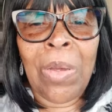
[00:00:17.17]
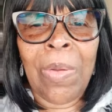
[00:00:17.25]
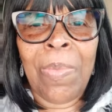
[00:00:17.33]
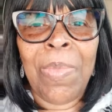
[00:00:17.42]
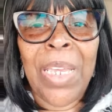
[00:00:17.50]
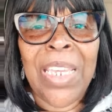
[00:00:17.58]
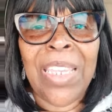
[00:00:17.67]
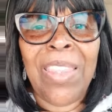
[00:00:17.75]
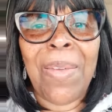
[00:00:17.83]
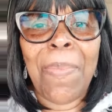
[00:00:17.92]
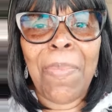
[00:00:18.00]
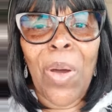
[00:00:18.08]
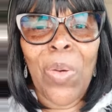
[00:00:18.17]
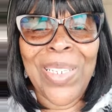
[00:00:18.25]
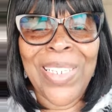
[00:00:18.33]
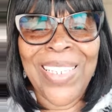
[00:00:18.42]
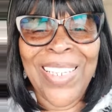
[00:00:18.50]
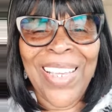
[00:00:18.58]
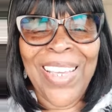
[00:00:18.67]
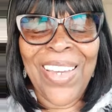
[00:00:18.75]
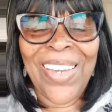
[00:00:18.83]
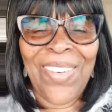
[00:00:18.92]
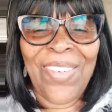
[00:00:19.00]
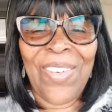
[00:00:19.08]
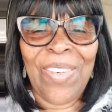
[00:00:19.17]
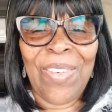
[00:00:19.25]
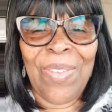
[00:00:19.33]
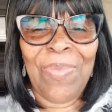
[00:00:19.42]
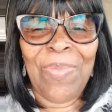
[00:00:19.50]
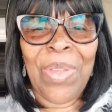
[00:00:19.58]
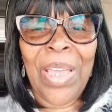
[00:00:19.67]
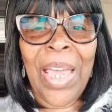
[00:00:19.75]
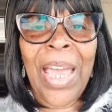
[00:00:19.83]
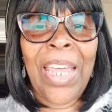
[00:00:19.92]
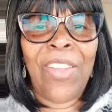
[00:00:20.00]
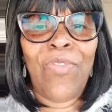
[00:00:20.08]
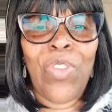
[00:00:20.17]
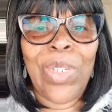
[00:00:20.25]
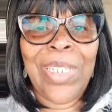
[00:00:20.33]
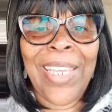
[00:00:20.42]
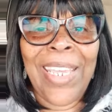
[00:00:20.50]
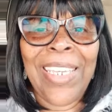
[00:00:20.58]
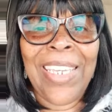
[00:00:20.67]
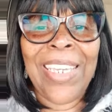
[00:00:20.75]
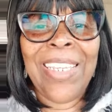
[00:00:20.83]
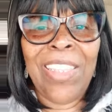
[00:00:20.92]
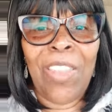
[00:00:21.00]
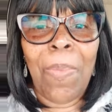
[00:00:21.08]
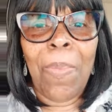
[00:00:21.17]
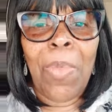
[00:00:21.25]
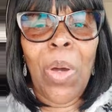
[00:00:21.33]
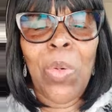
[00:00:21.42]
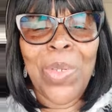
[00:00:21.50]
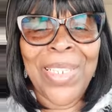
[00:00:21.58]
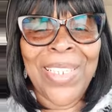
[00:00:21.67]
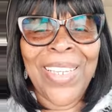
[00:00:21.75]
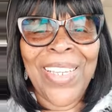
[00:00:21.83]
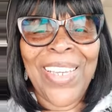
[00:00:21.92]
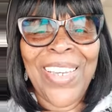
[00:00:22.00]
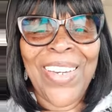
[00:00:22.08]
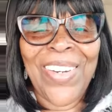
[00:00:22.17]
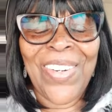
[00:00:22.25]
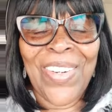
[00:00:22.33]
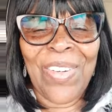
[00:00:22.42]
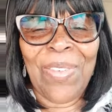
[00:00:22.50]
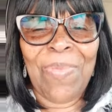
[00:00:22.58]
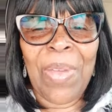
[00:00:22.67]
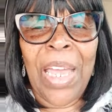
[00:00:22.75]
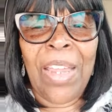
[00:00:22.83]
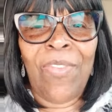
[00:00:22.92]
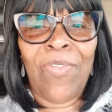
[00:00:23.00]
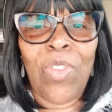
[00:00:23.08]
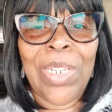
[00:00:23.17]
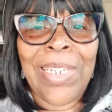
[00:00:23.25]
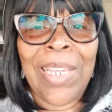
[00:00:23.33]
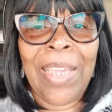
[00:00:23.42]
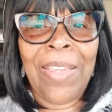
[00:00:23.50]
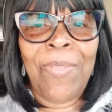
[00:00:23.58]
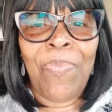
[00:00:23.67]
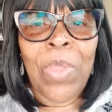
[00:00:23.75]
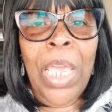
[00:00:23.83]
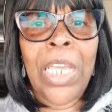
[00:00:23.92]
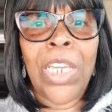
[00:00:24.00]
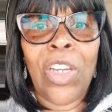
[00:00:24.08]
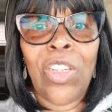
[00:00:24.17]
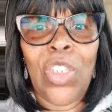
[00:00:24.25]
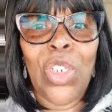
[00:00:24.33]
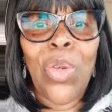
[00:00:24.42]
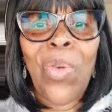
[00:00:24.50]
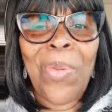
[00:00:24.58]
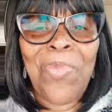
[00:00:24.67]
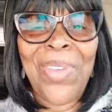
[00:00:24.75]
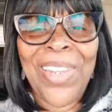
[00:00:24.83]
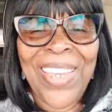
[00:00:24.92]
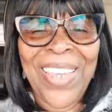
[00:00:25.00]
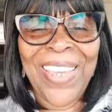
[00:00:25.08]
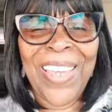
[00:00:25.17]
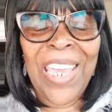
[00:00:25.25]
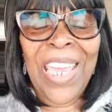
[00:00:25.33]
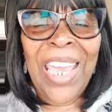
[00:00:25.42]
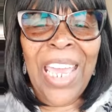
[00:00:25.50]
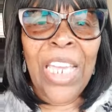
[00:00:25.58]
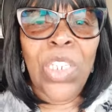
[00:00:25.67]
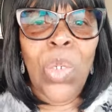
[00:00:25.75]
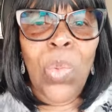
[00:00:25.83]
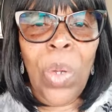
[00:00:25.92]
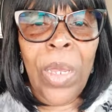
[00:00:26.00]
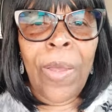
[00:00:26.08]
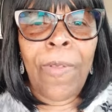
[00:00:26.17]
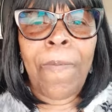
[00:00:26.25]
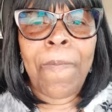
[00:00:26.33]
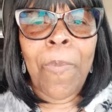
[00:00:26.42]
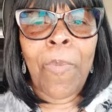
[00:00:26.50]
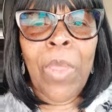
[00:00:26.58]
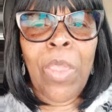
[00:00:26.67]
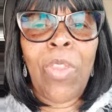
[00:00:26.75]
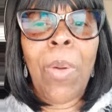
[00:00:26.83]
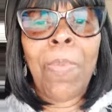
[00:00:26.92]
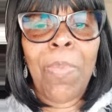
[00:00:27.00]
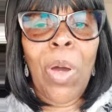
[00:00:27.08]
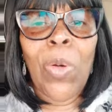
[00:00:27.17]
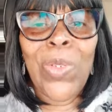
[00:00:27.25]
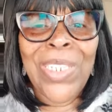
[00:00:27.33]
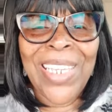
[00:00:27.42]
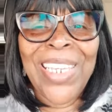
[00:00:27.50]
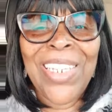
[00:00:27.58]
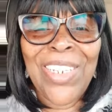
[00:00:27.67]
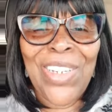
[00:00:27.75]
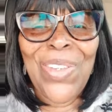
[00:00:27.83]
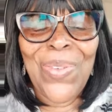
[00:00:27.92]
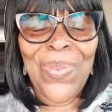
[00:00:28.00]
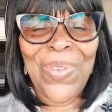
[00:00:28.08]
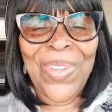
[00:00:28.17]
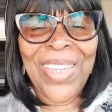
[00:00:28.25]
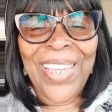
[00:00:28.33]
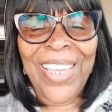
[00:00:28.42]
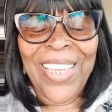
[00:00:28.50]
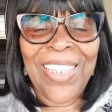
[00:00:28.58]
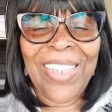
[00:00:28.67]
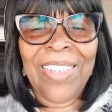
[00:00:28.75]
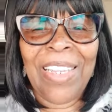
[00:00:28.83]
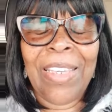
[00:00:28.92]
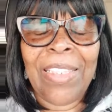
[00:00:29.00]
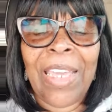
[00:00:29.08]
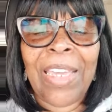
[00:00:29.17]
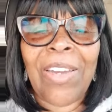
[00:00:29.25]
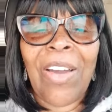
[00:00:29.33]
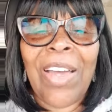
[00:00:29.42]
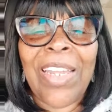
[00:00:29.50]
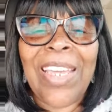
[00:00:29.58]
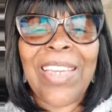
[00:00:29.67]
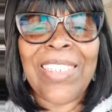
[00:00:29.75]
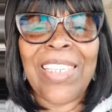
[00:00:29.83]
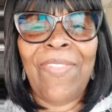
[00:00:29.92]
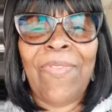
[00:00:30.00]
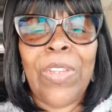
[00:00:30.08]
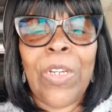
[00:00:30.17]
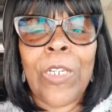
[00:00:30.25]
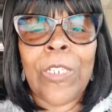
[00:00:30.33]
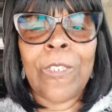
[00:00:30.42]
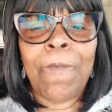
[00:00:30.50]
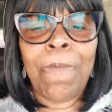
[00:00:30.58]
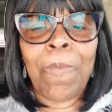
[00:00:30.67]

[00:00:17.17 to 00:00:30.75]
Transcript: making the most out of your day, getting the most out of your day, and contributing as well the most into the day that God has given us.